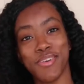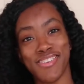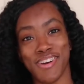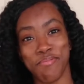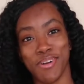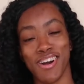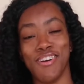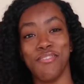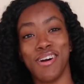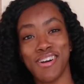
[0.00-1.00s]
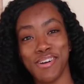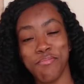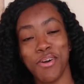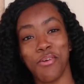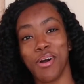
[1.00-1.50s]
What's up, y'all?
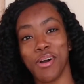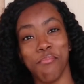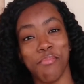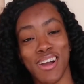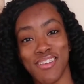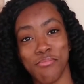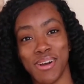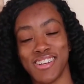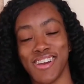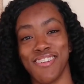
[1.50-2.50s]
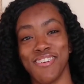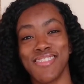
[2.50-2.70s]
Welcome back to my channel.